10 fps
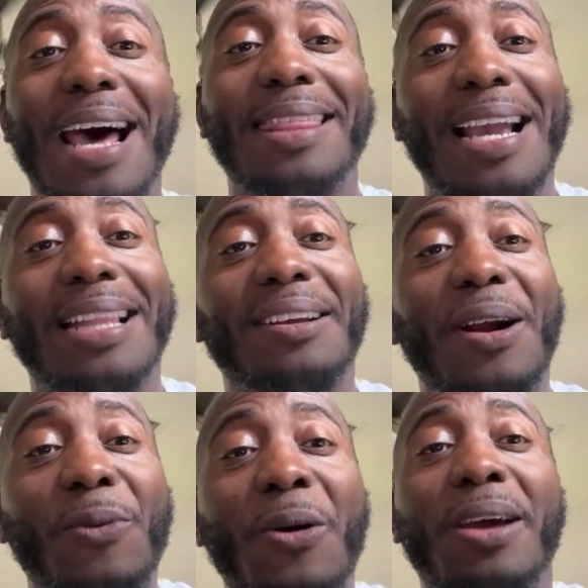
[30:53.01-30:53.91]
I think I
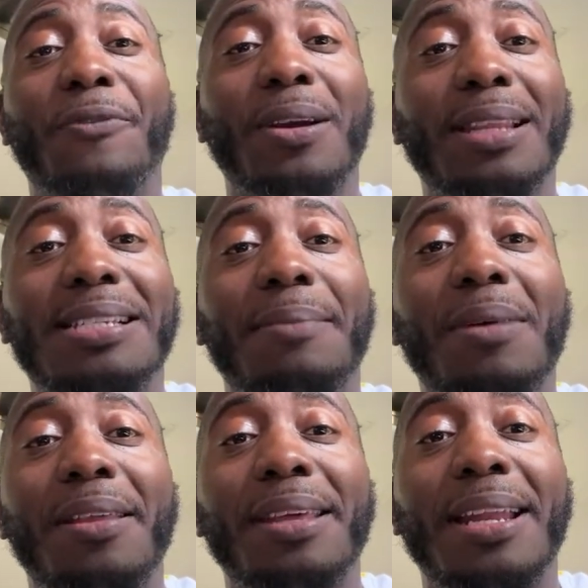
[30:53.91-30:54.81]
rode it for at least a
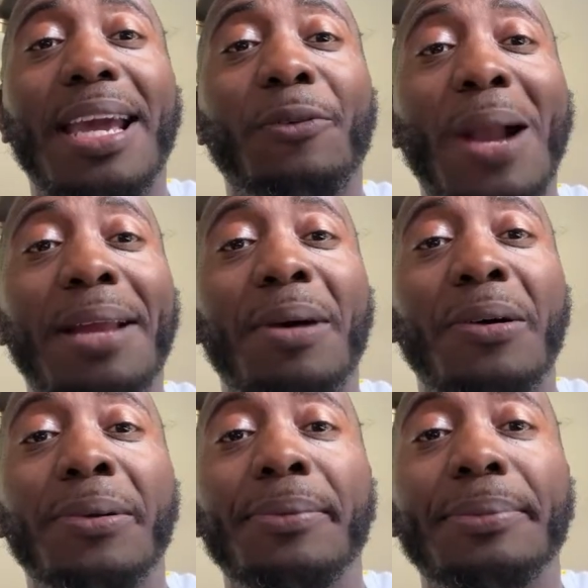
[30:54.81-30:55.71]
month in rain
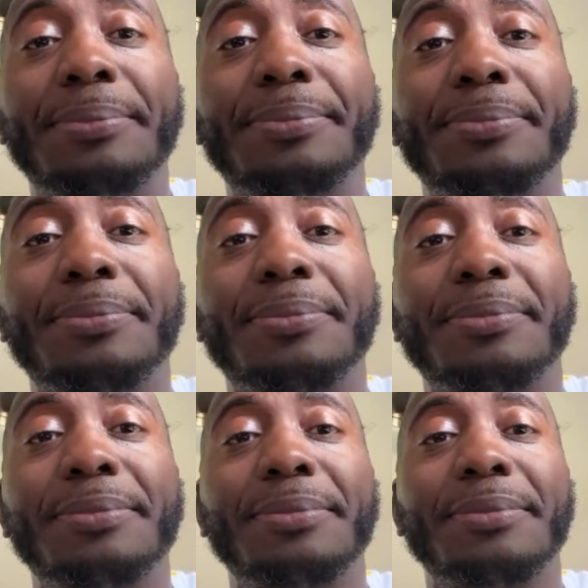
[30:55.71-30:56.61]
mode,
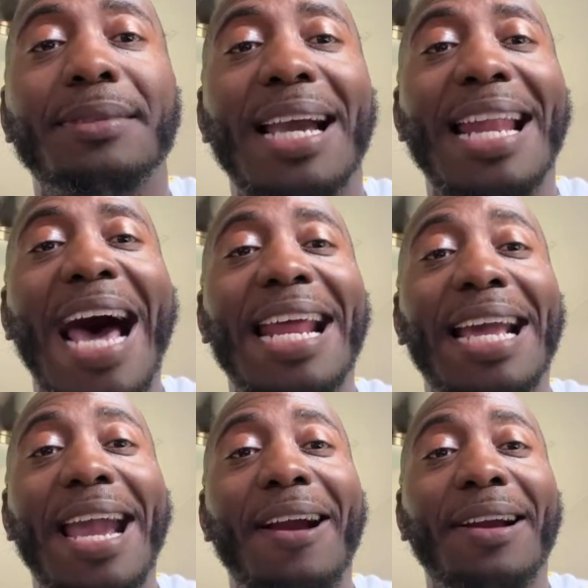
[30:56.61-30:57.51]
and I didn't
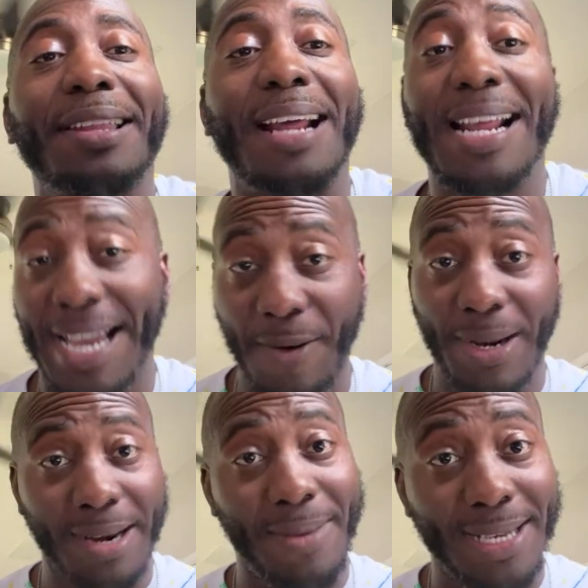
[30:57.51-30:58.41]
care either. I didn't care what
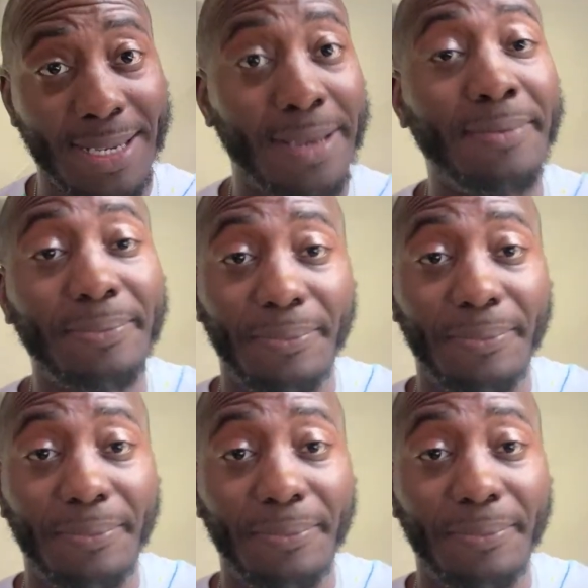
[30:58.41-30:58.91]
anybody said.